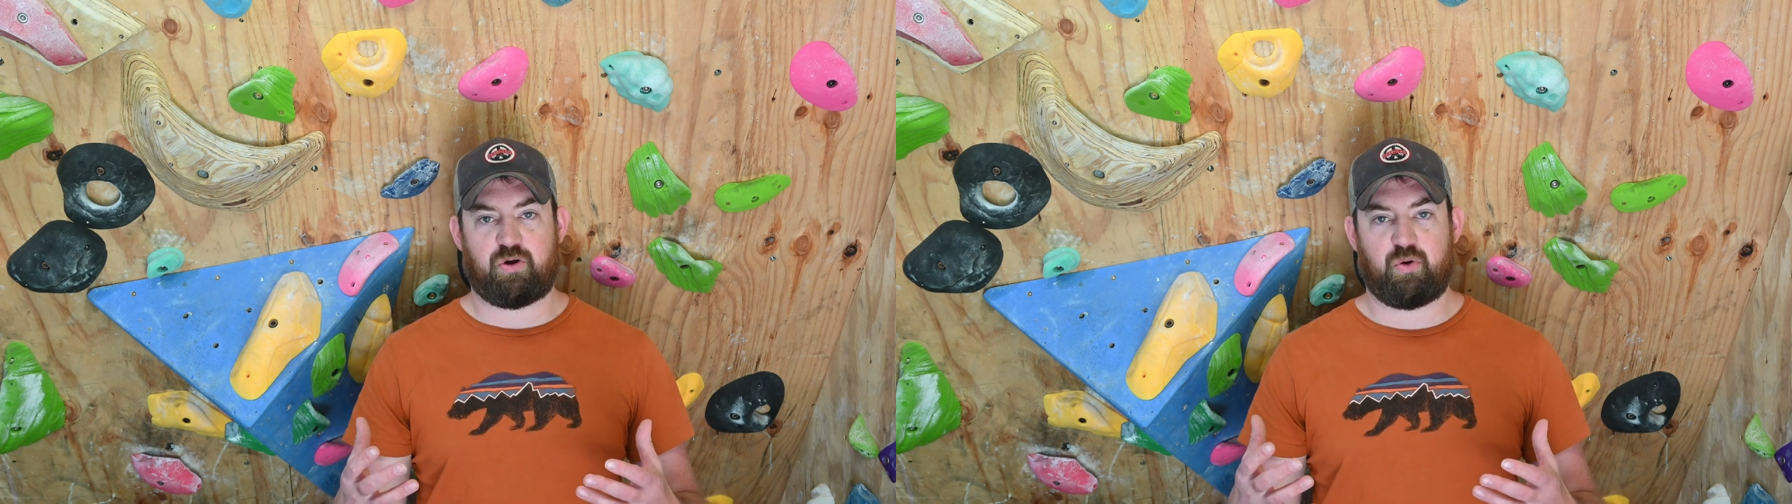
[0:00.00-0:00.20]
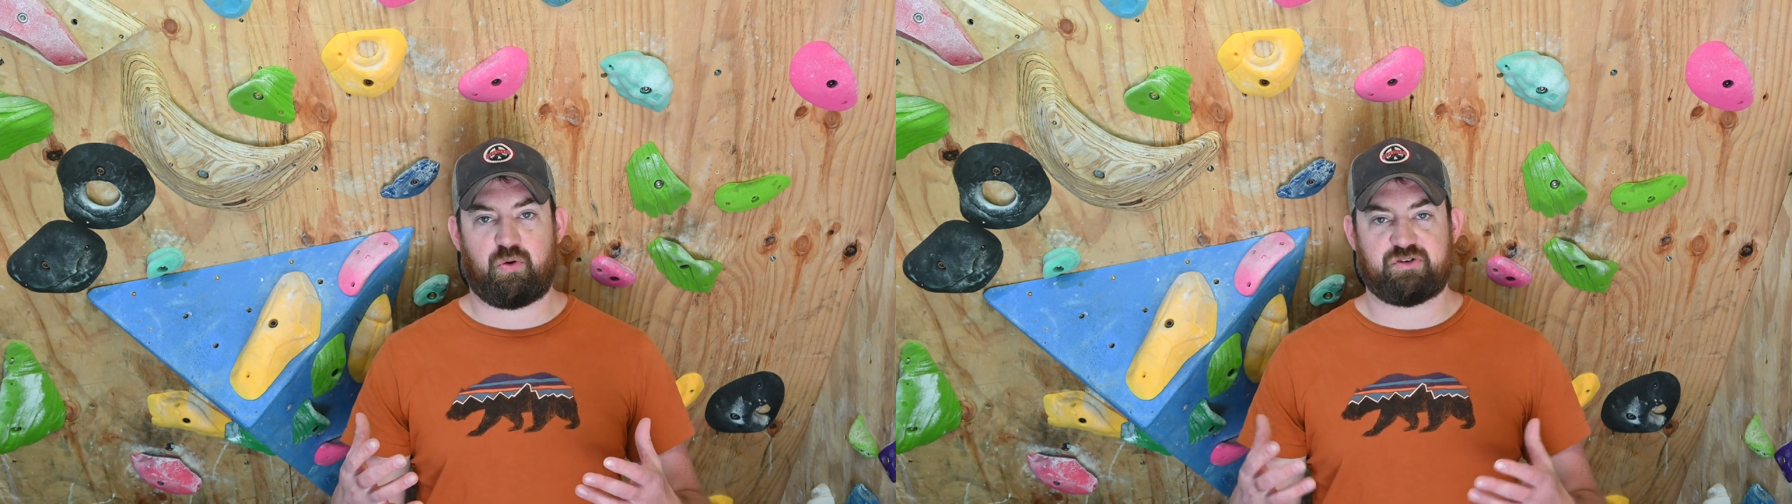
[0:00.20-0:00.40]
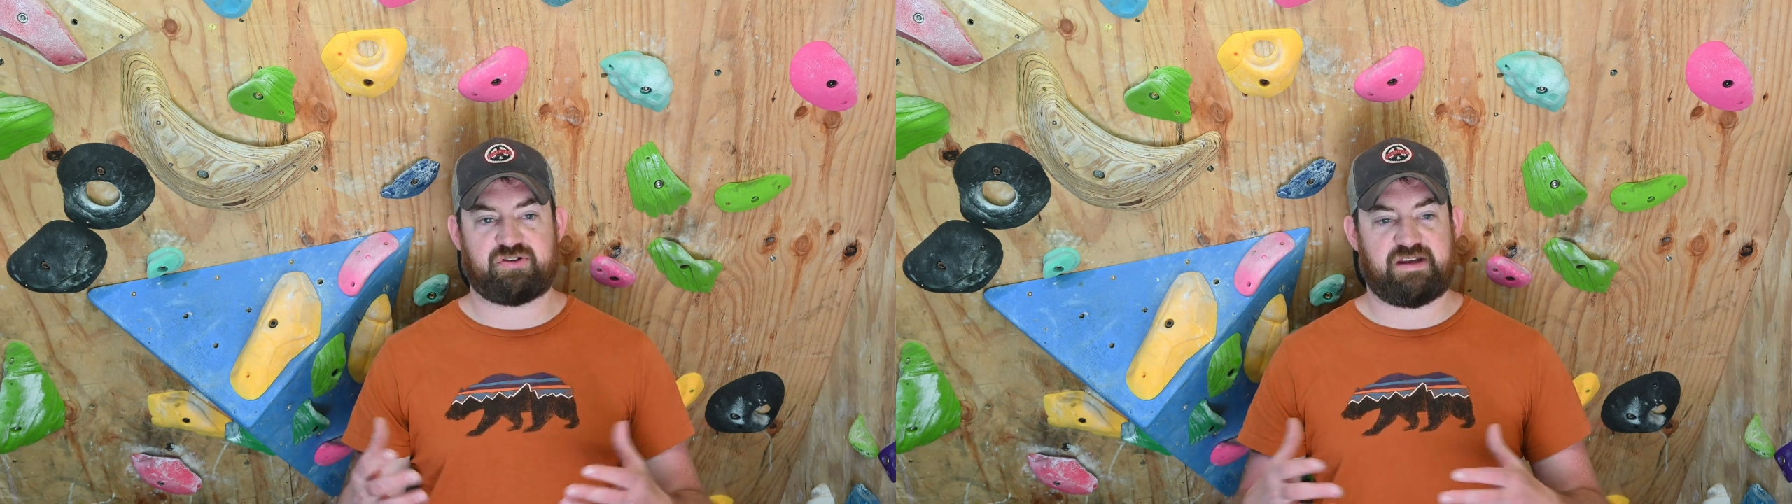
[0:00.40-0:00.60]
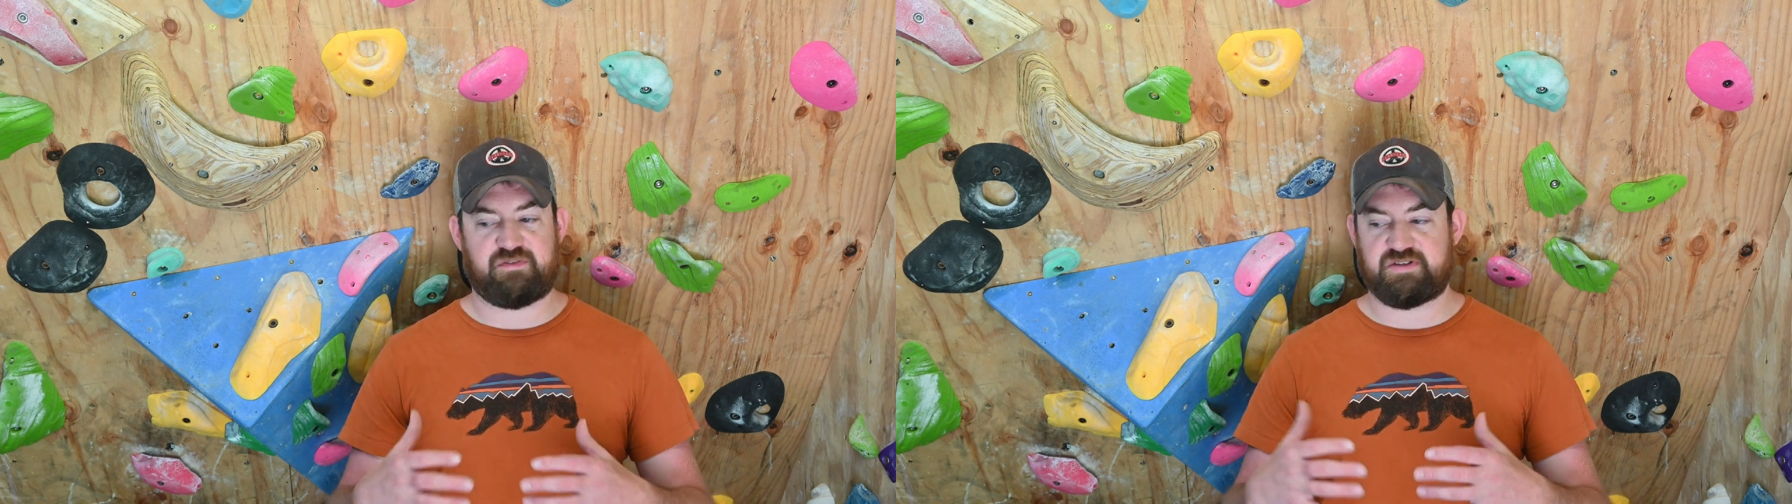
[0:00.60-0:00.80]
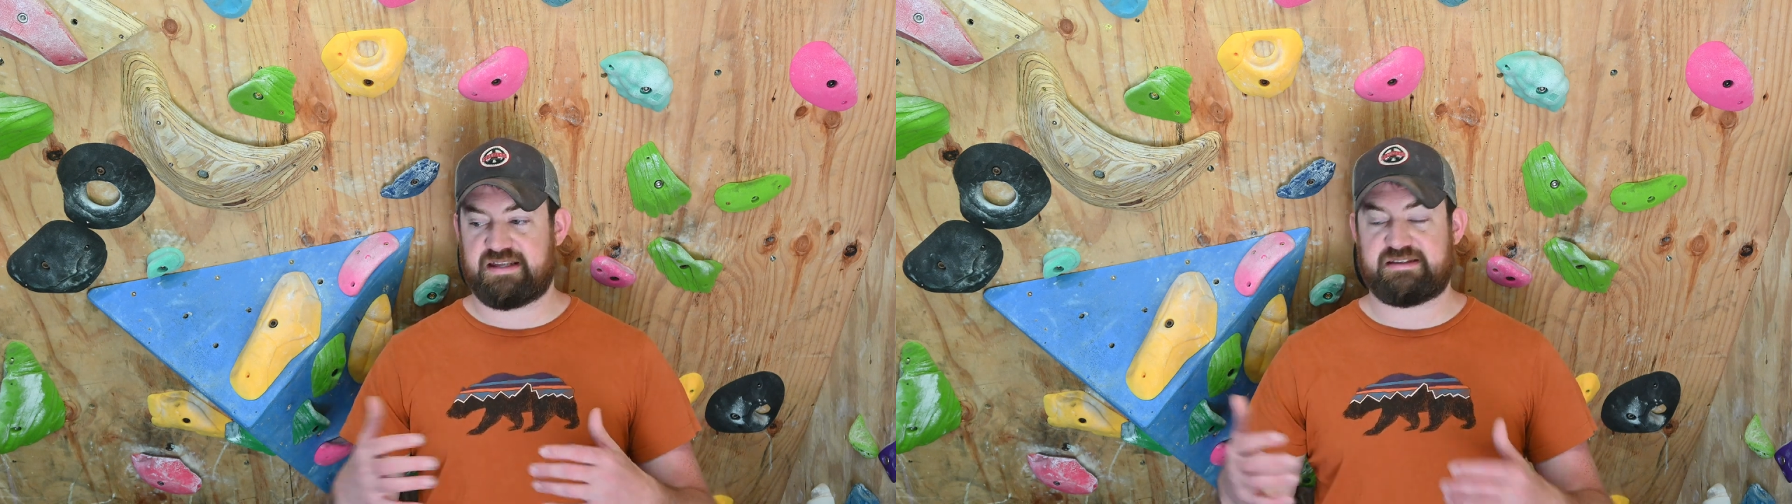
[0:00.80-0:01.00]
holds
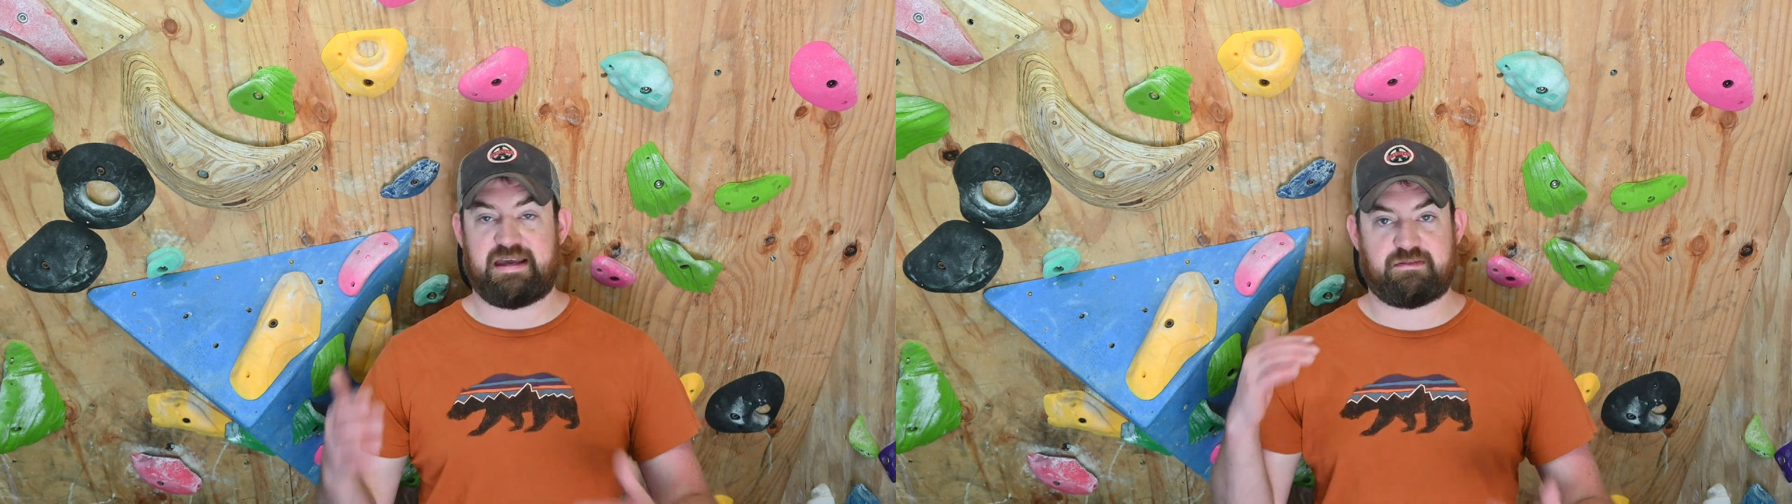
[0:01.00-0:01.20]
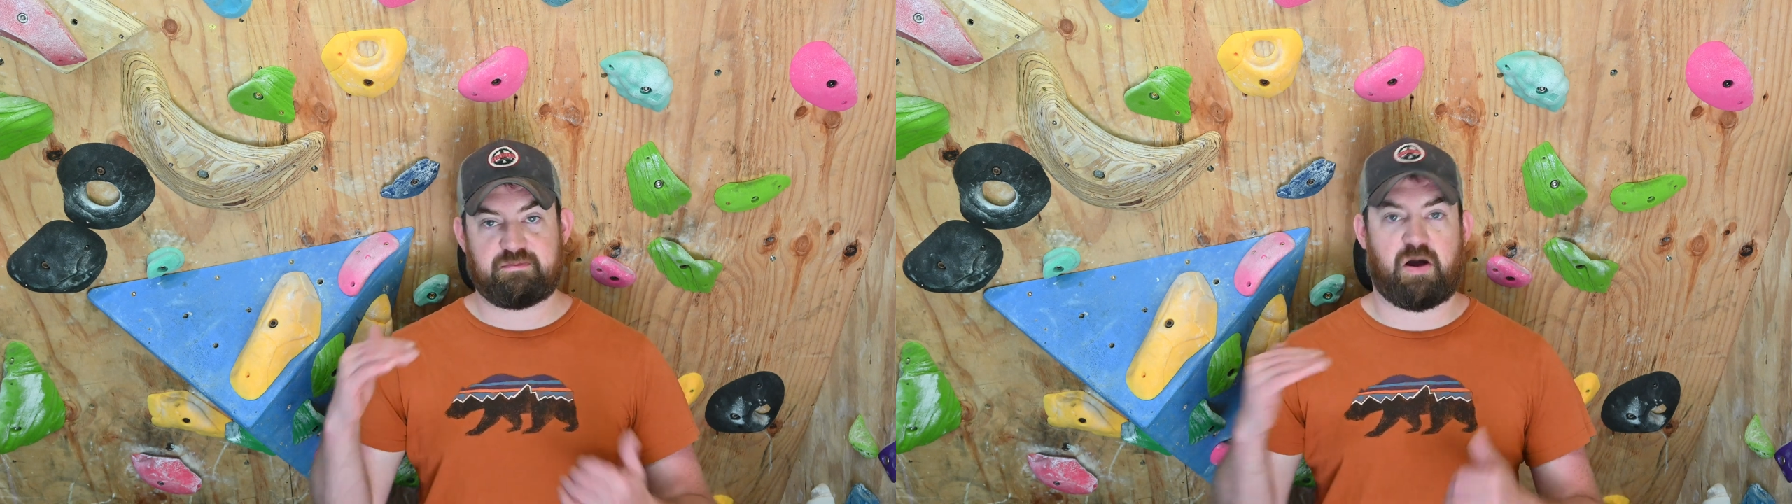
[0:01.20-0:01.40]
enough to get that